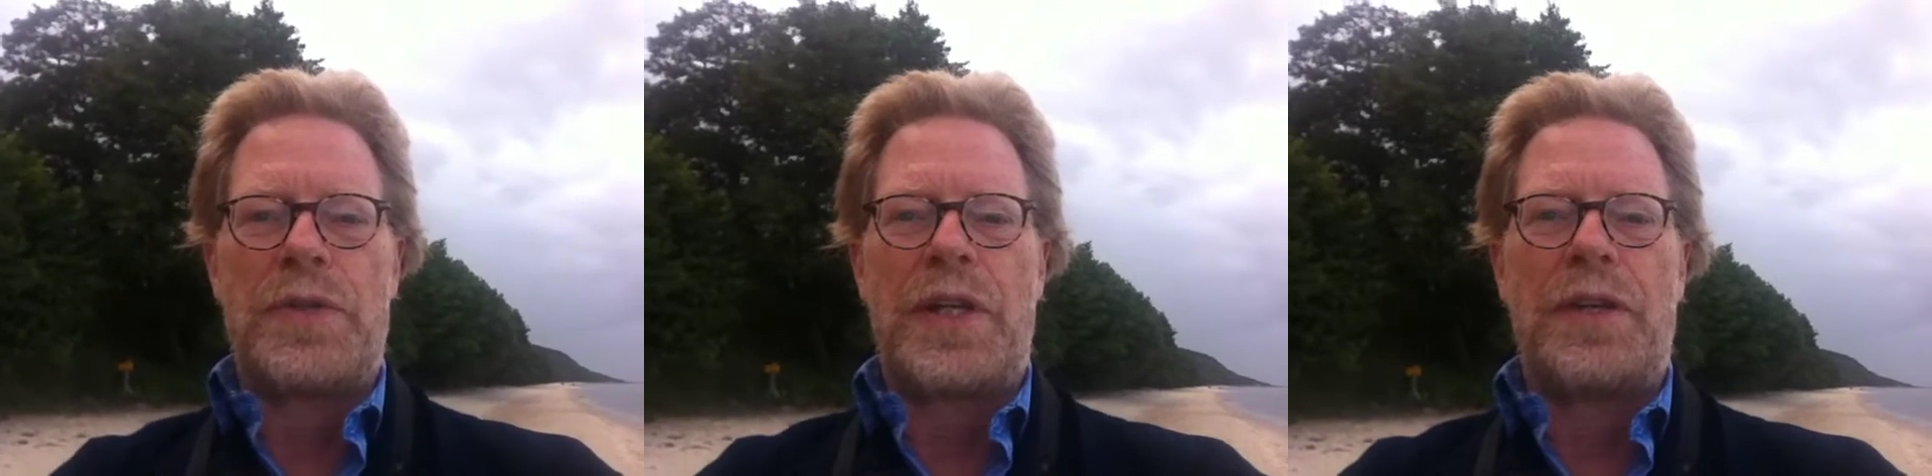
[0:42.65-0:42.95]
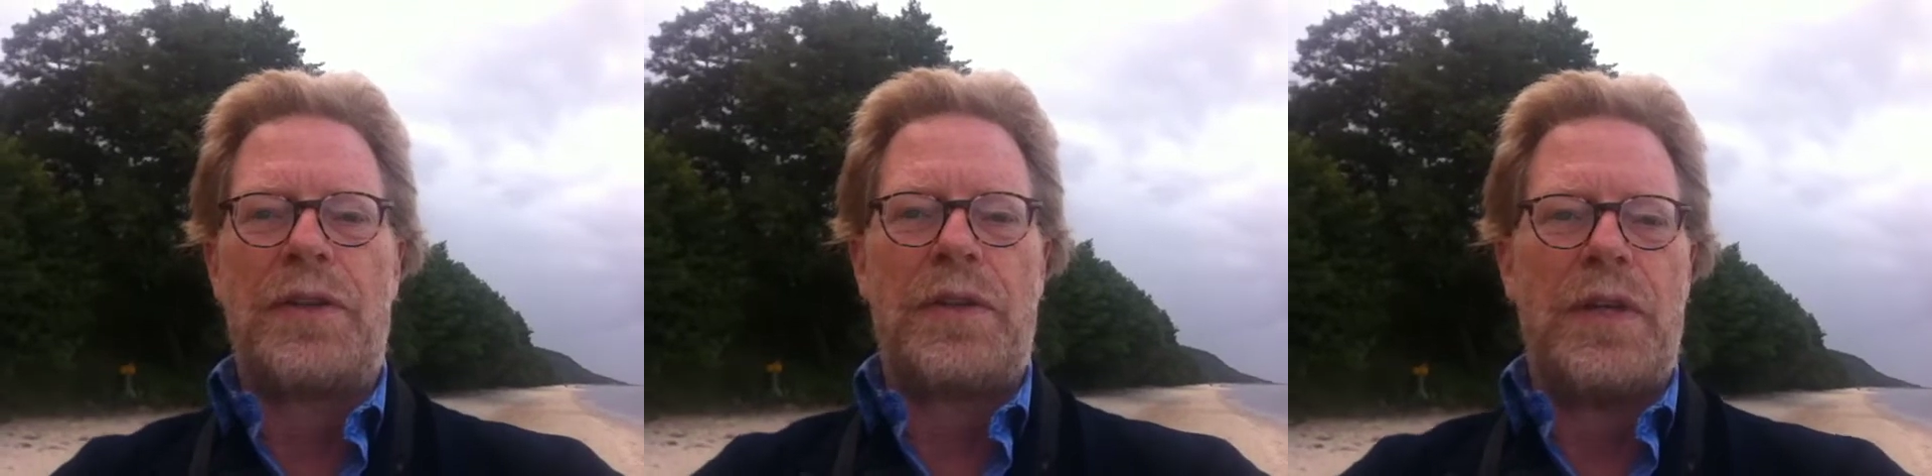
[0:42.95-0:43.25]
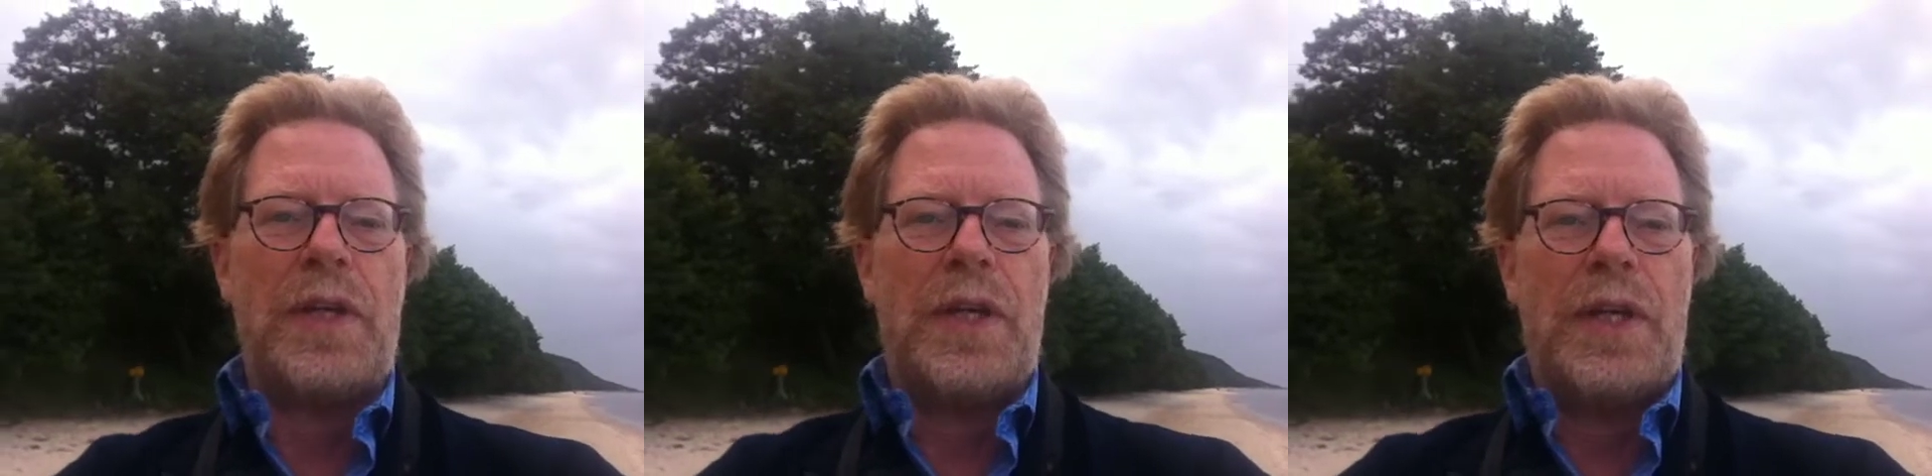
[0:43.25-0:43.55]
site
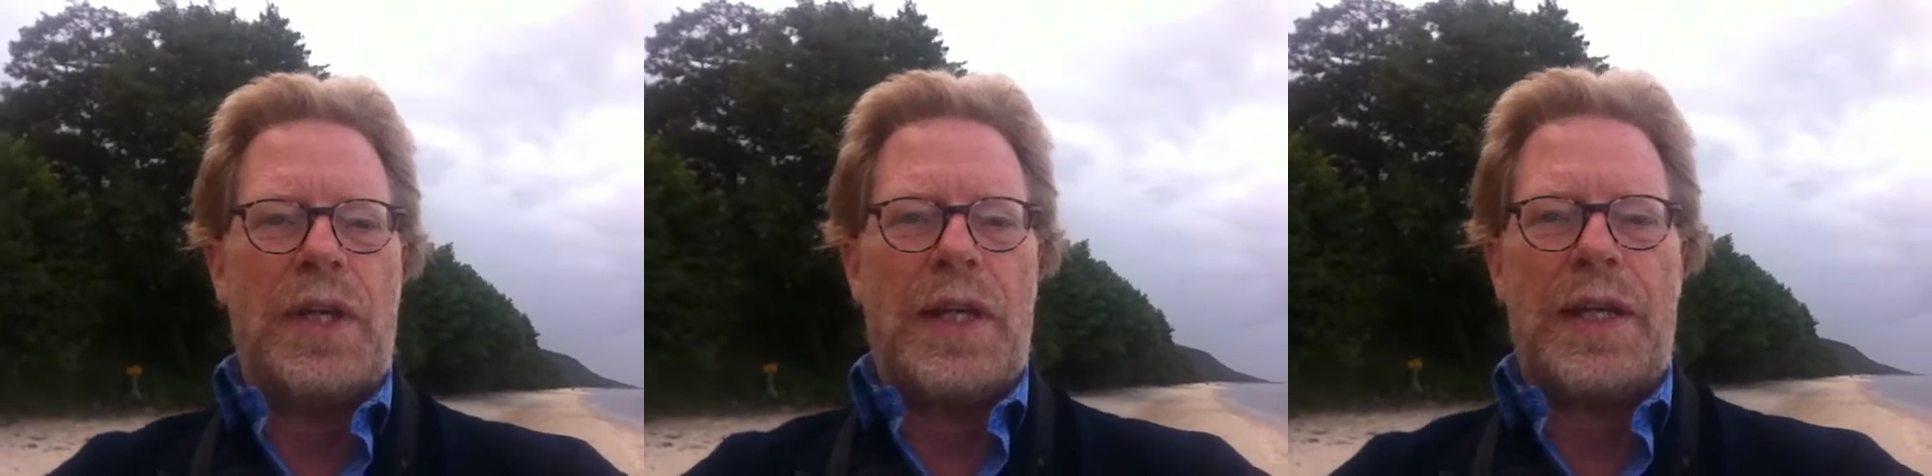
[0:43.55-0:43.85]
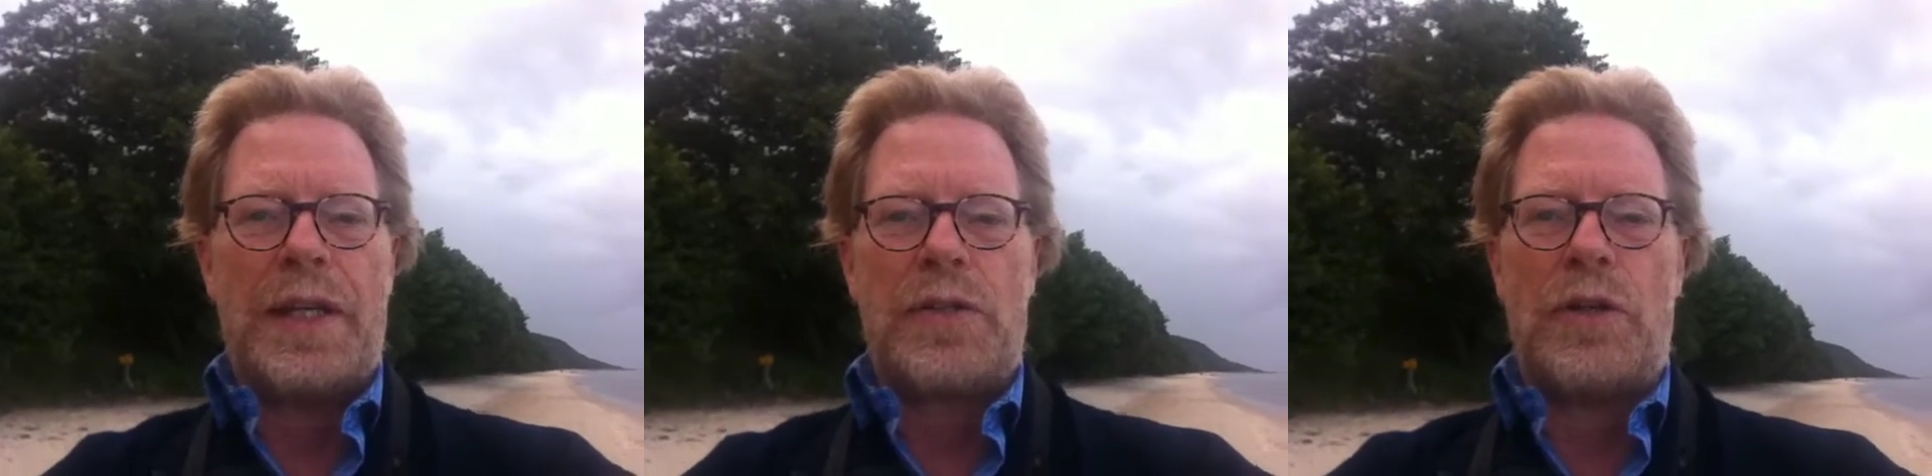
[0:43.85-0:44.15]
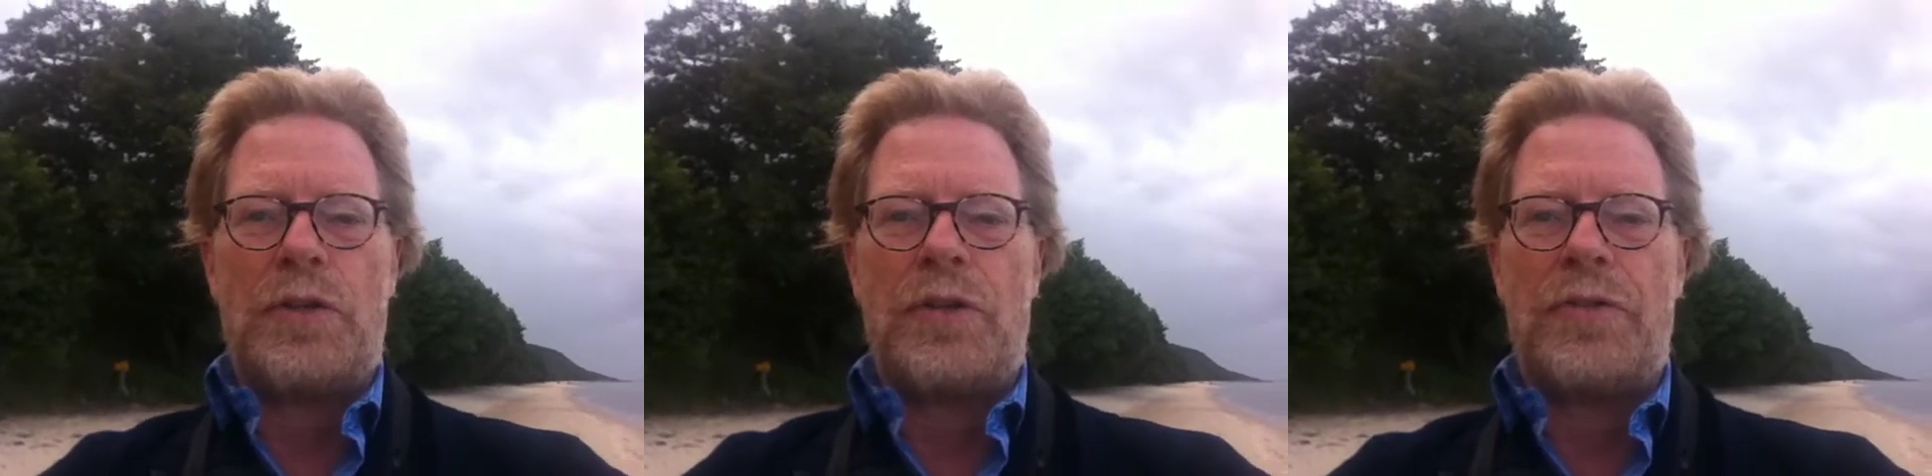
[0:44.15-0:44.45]
and has a
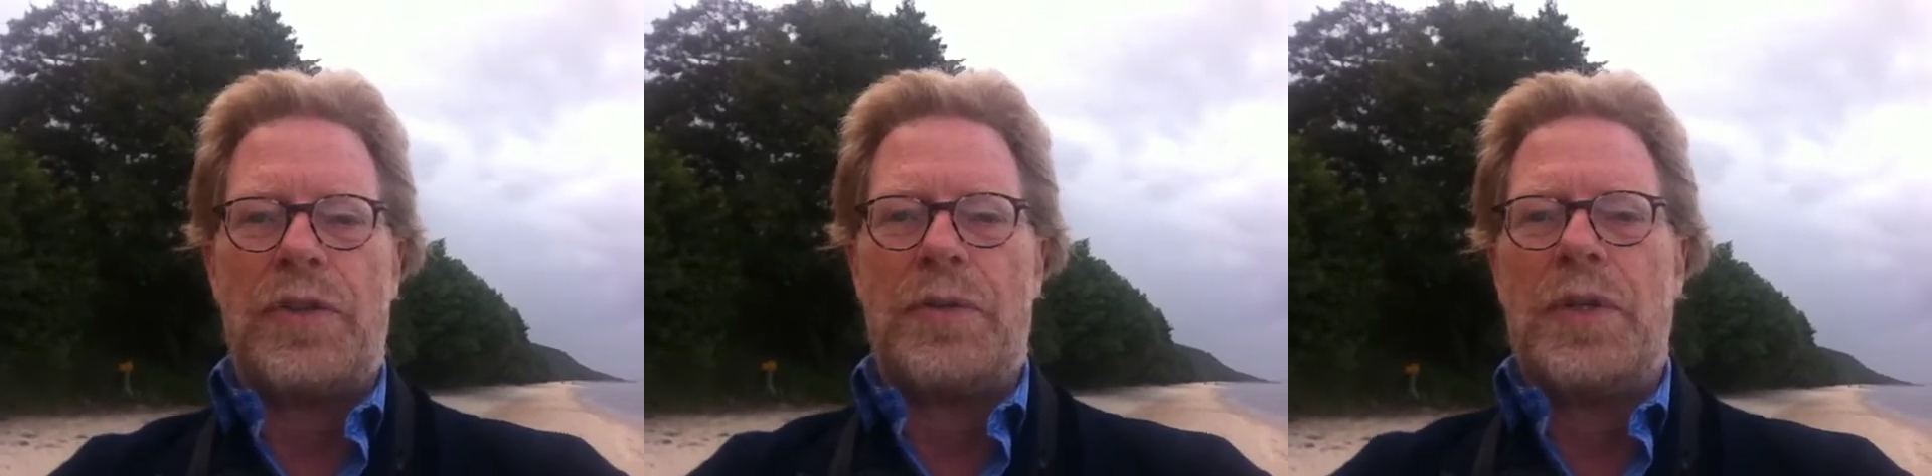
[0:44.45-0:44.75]
lot of,